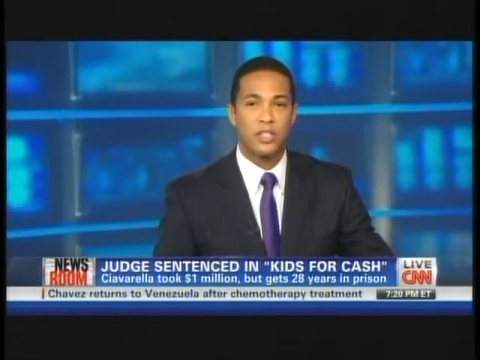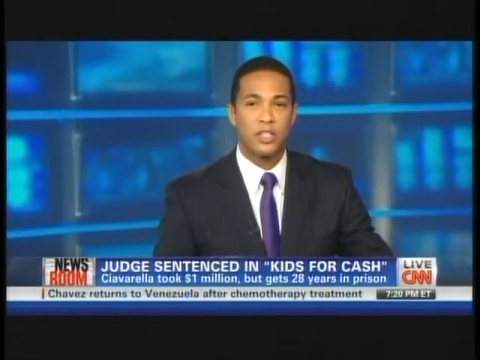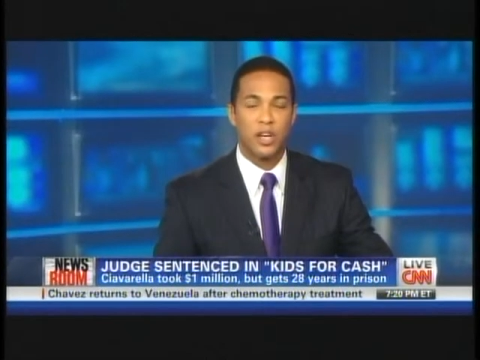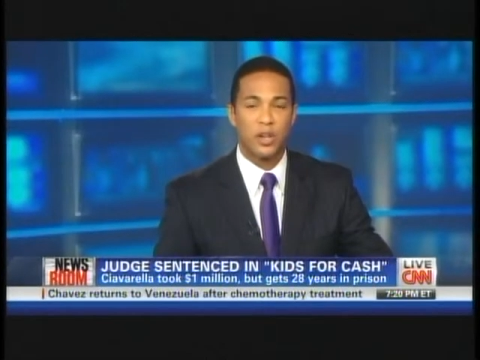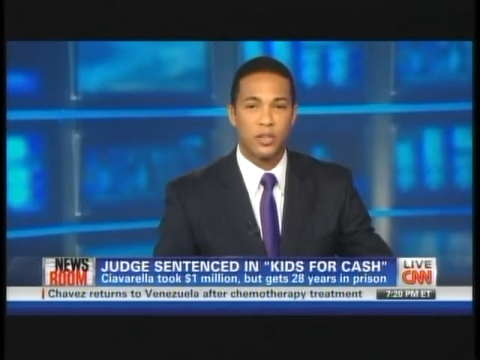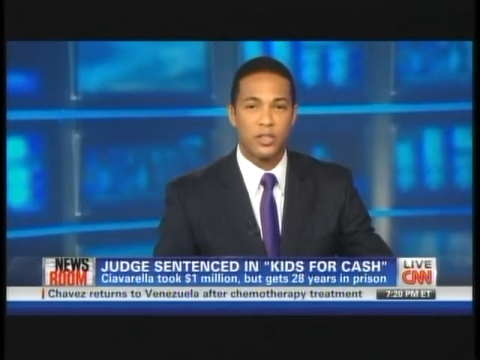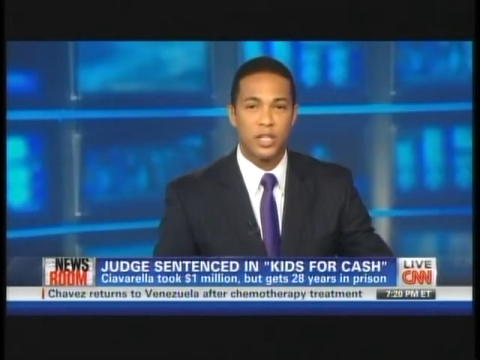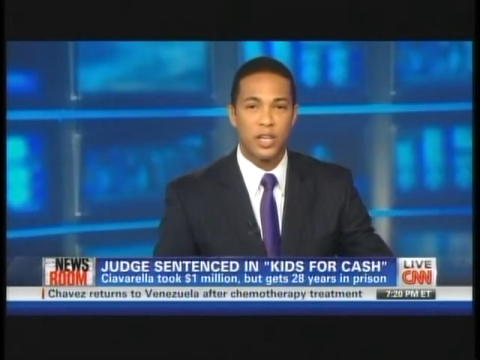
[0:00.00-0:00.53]

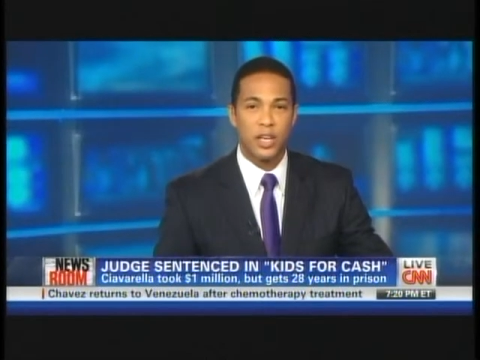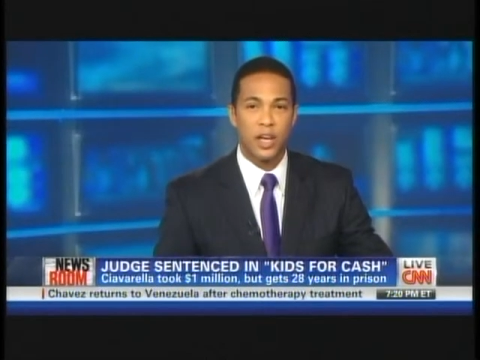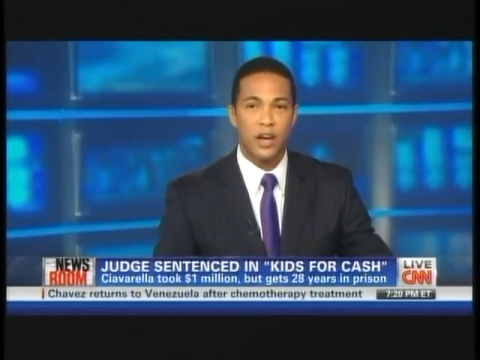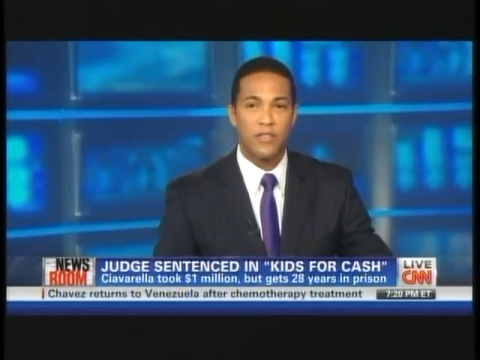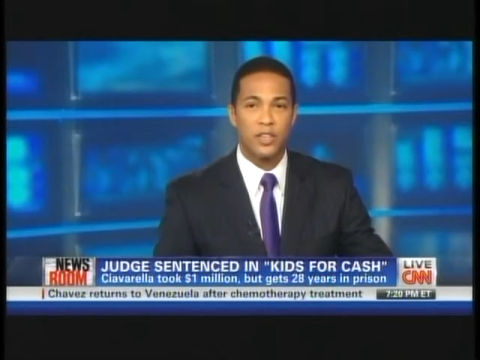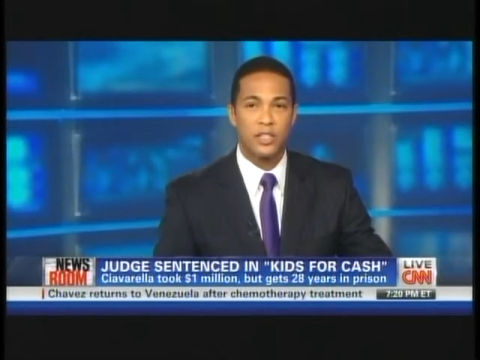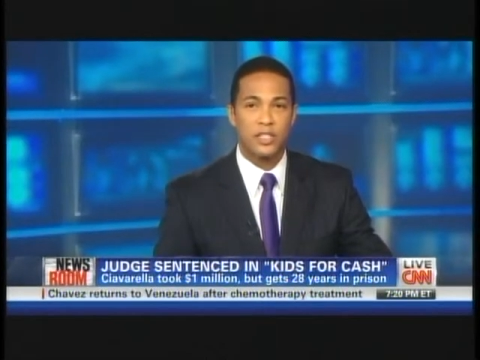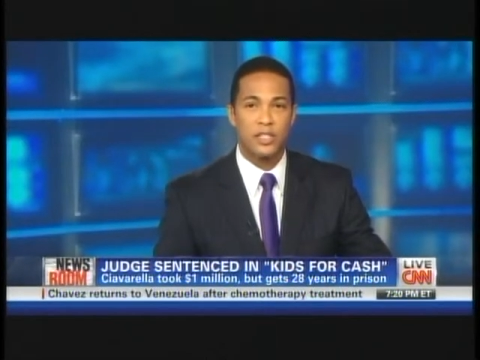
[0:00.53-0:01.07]
guilty of
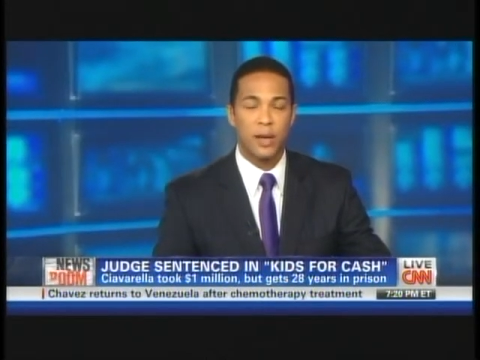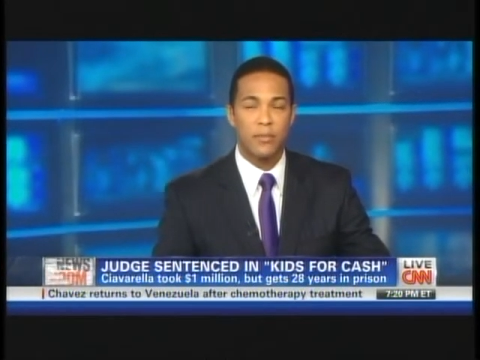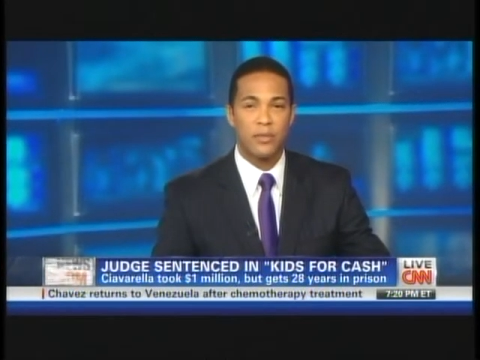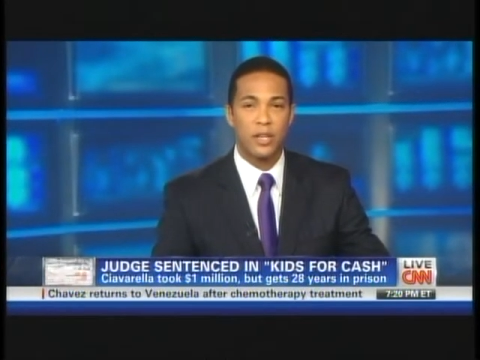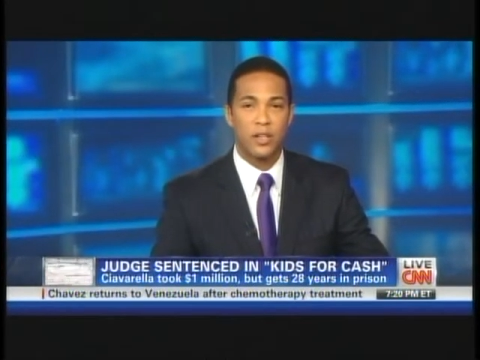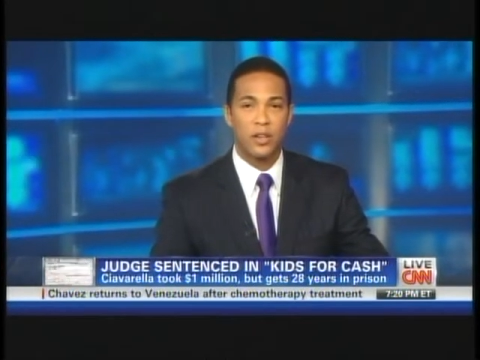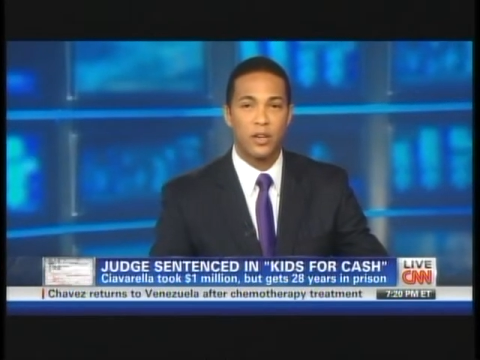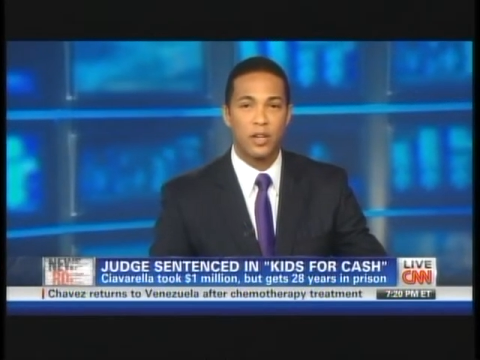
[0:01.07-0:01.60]

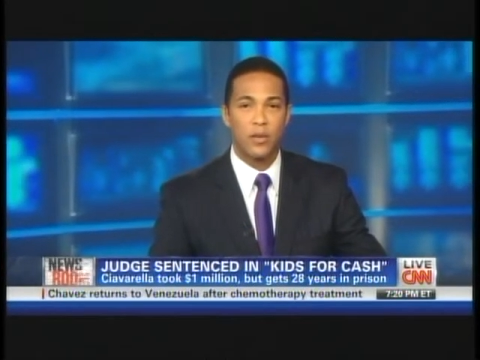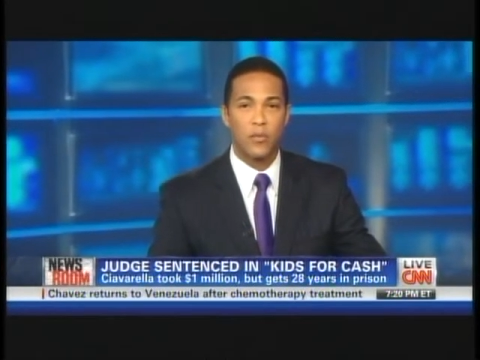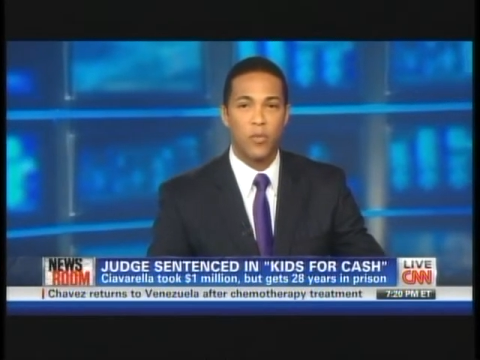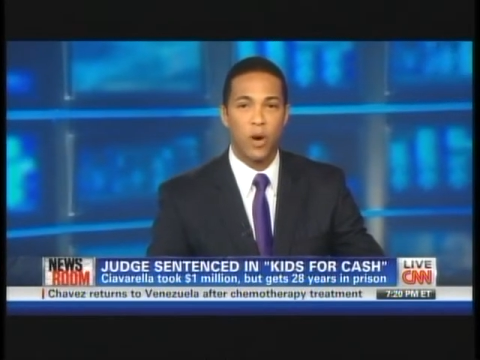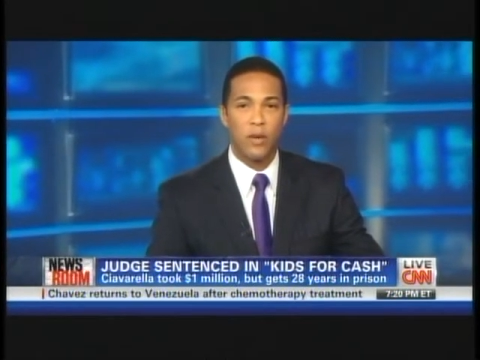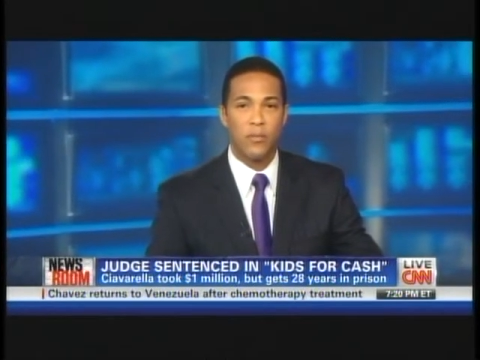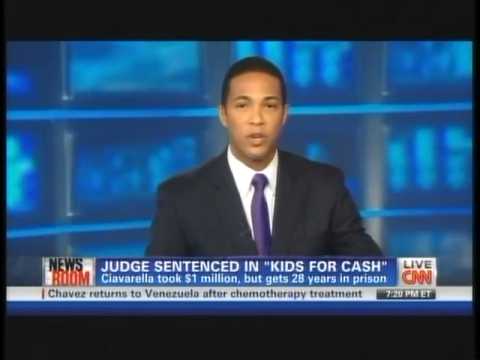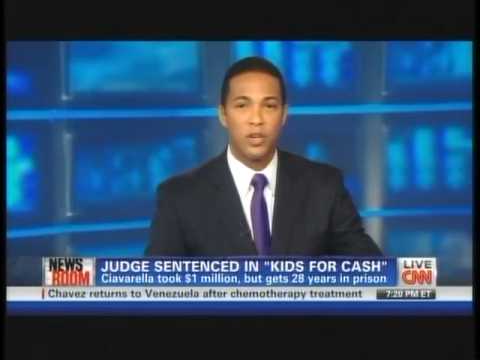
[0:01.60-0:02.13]
accepting nearly
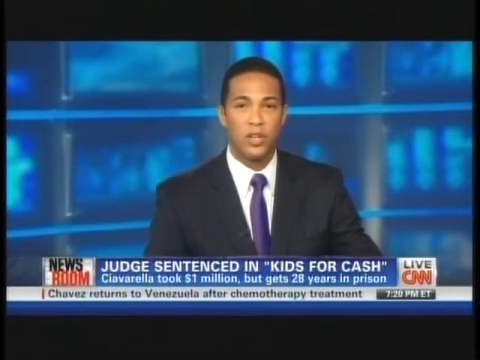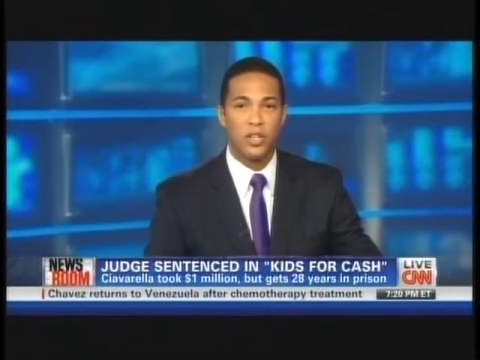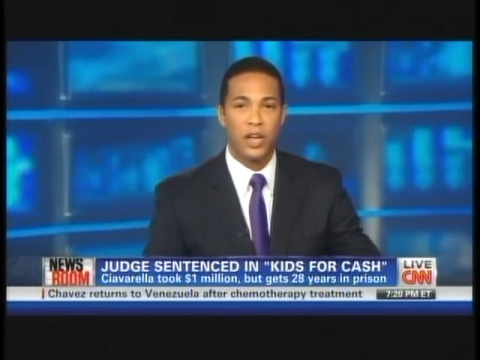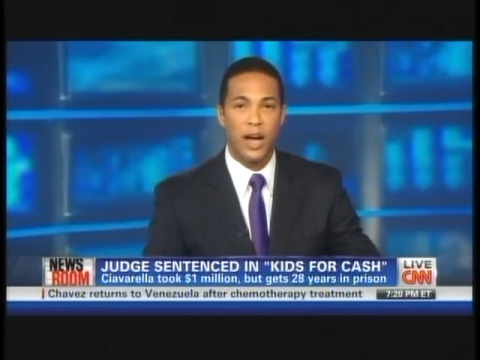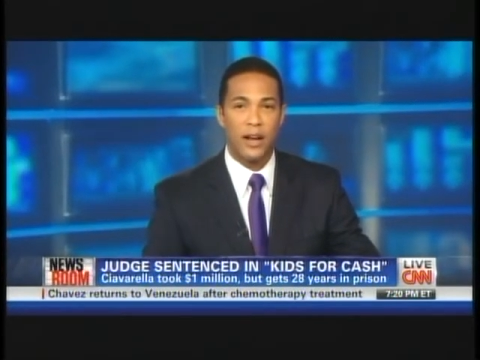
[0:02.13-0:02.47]
$1 million